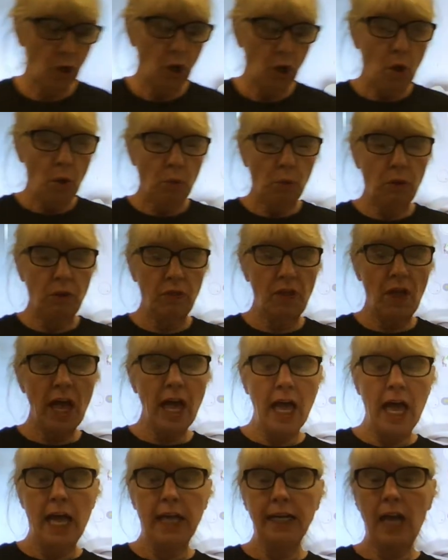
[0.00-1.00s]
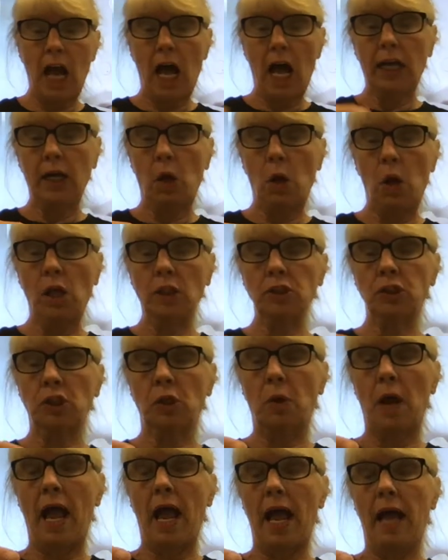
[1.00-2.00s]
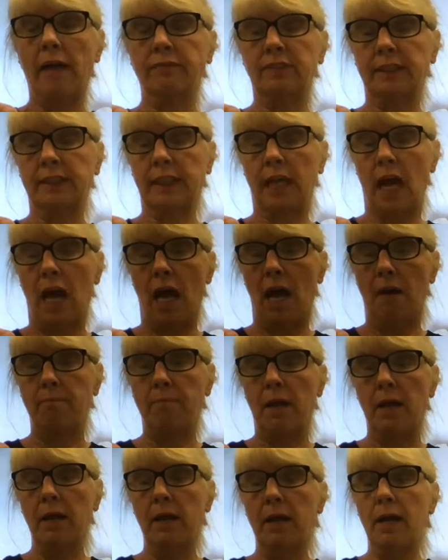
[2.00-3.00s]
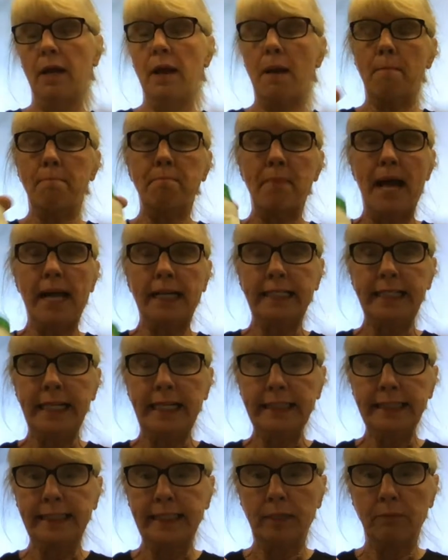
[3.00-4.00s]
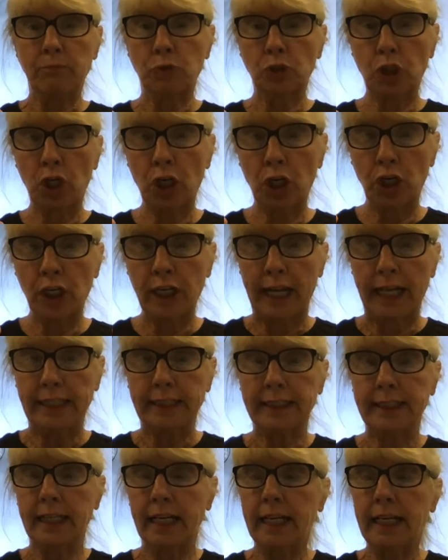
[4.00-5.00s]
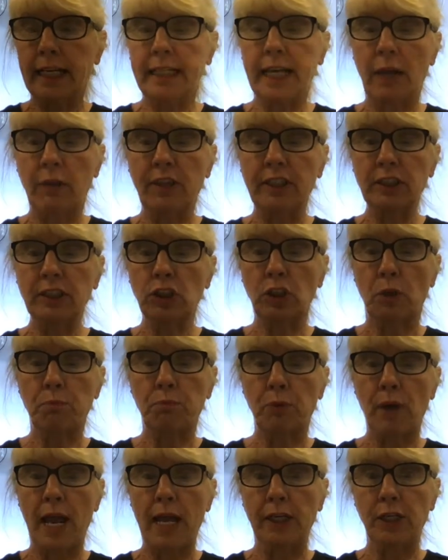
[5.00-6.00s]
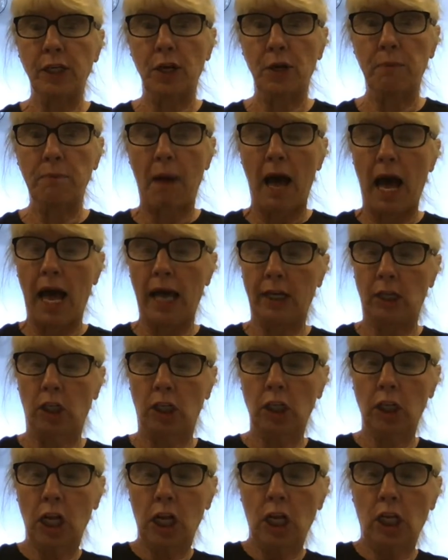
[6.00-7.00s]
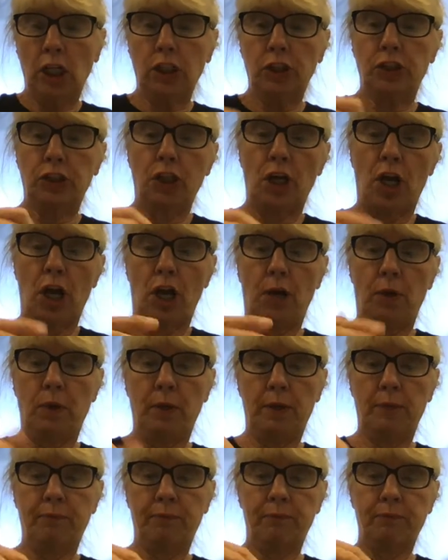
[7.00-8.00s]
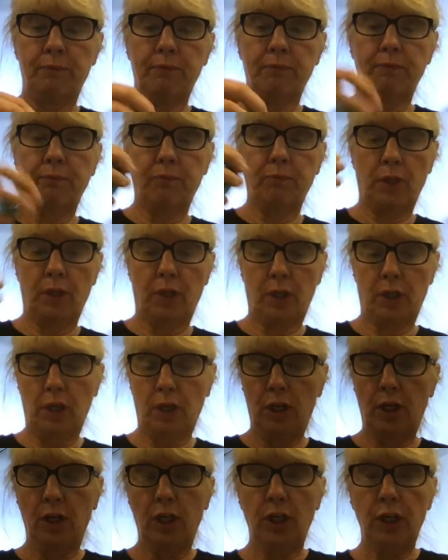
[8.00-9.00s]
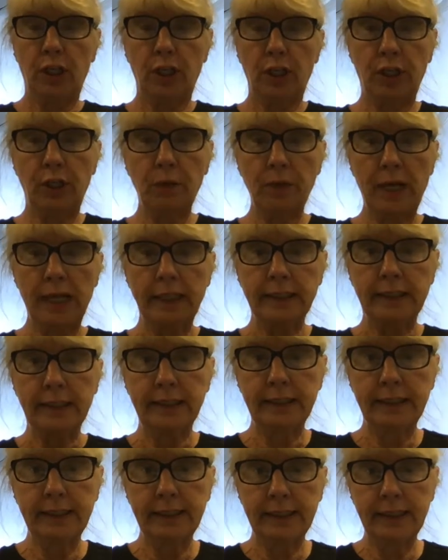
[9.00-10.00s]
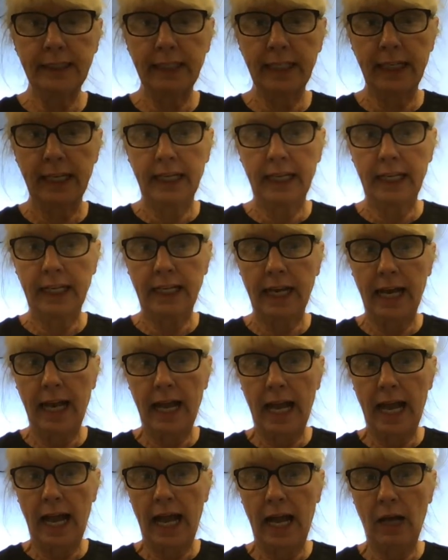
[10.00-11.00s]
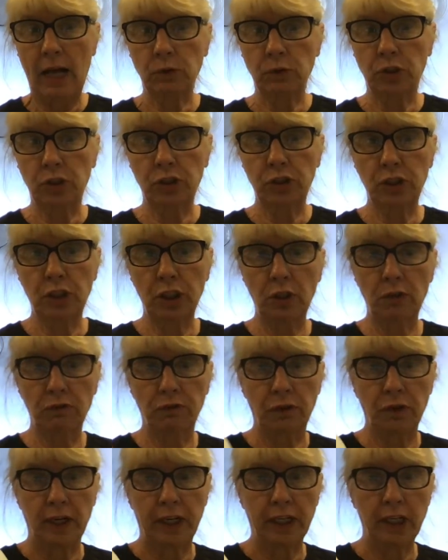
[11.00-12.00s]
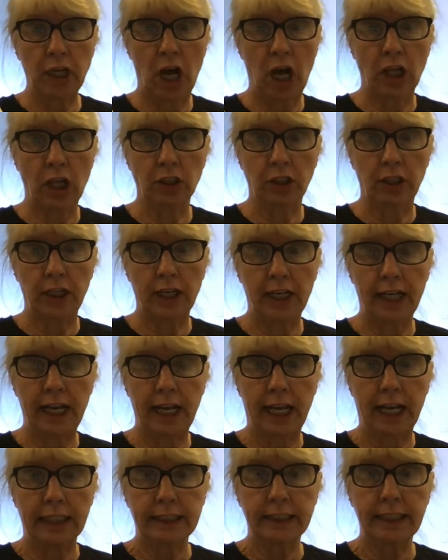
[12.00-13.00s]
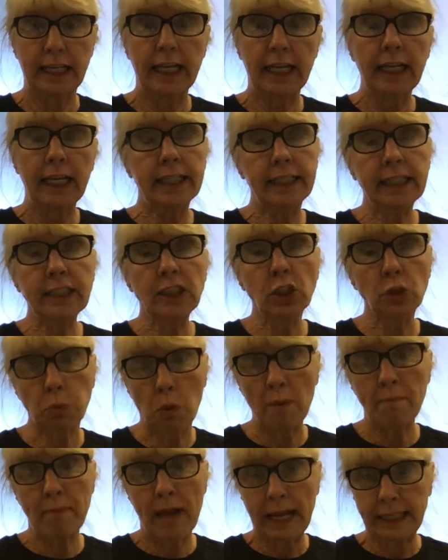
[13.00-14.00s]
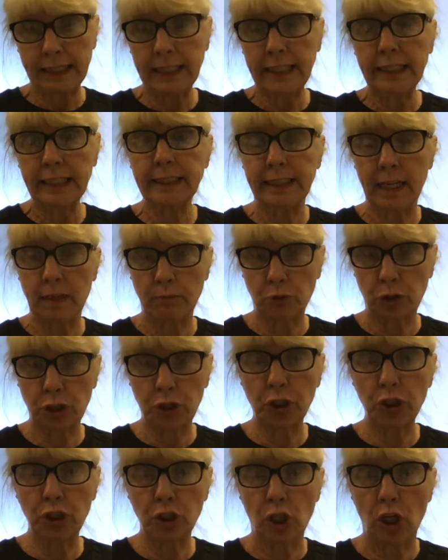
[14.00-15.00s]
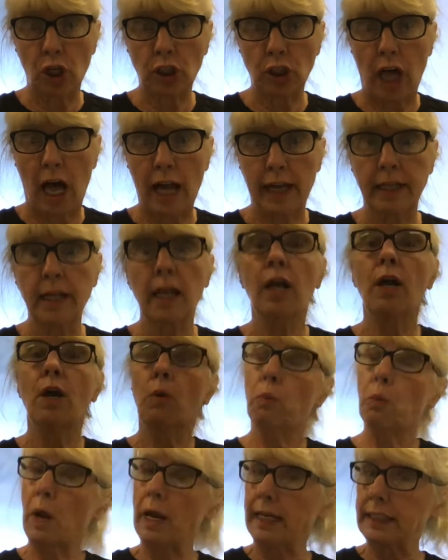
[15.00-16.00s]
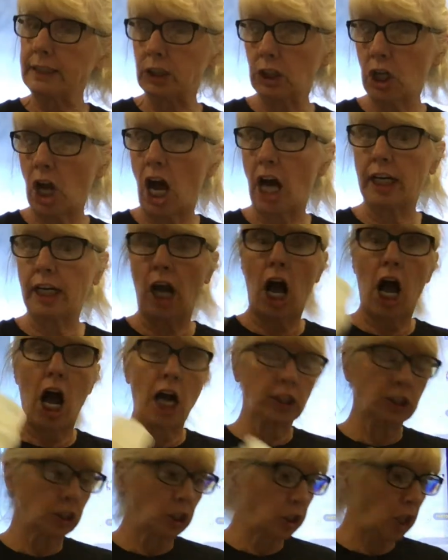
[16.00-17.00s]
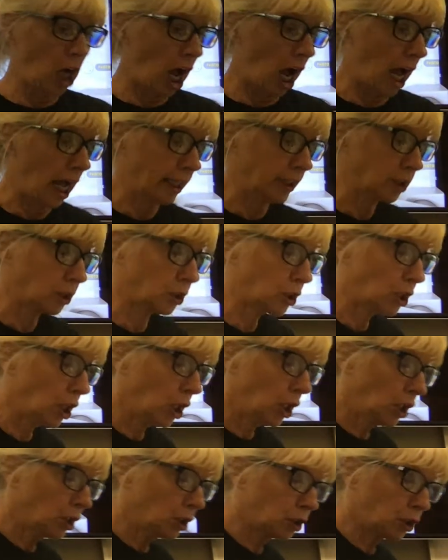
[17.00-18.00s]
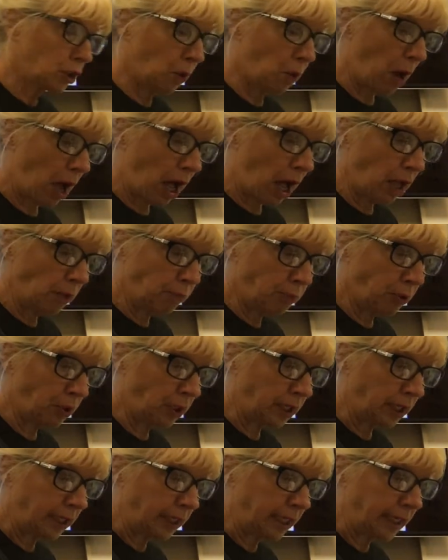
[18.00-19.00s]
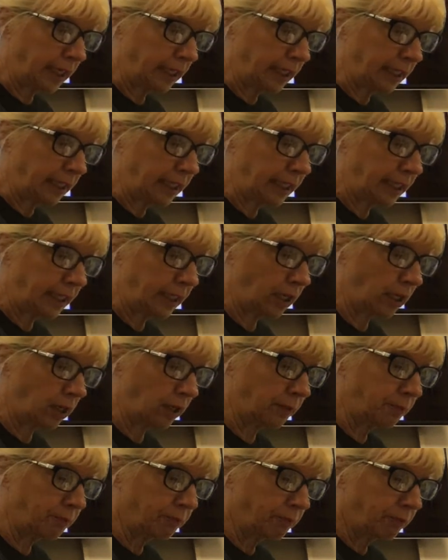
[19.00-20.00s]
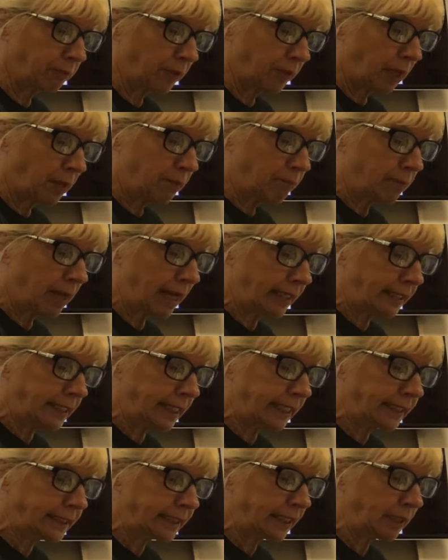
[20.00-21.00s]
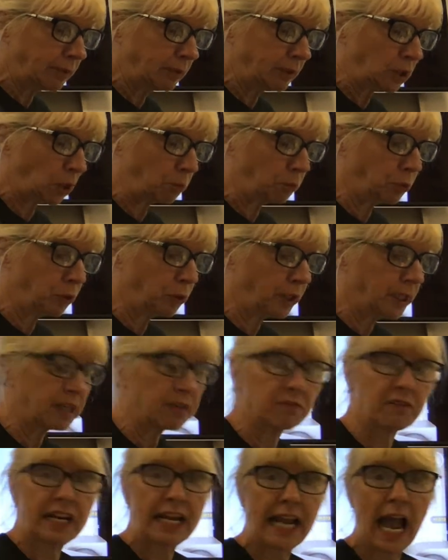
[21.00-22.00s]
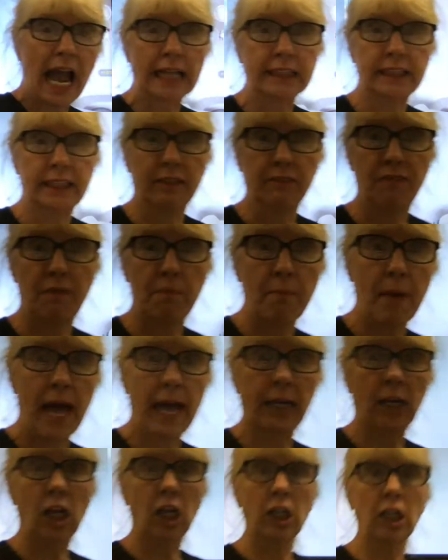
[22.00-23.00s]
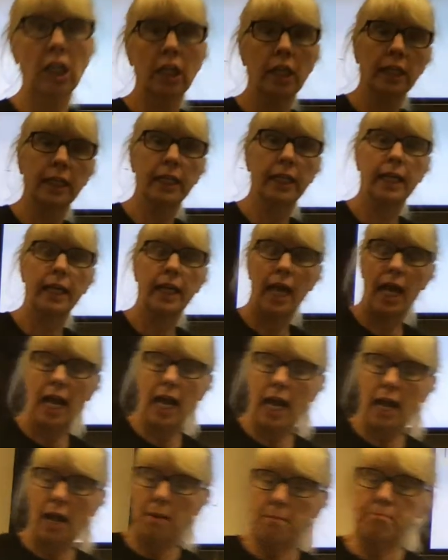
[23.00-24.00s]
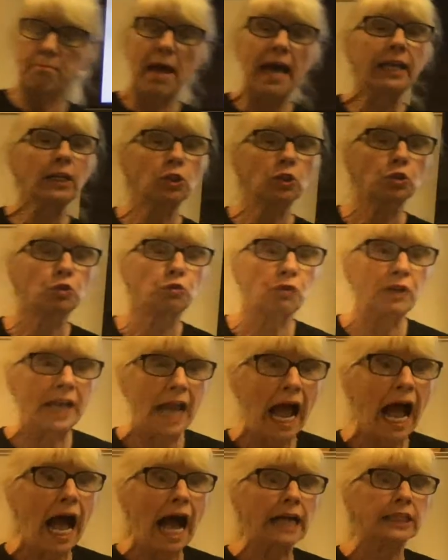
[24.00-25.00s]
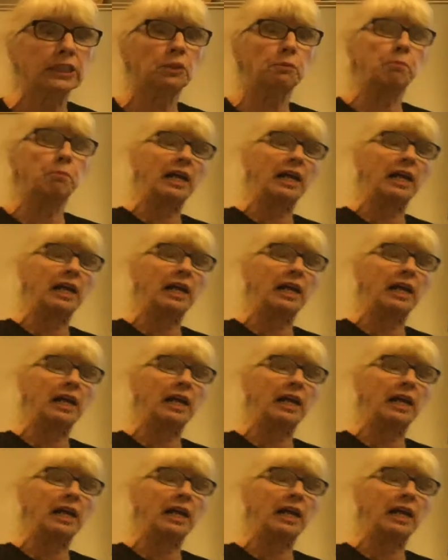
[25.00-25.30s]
Well, then I also have some magnesium turnings. Now, this is a brand new bottle, so you can see how silvery colored it is. This is what magnesium should look like when it's not oxidized. So I'll put it in here. Magnesium is a pretty reactive metal. Metals react by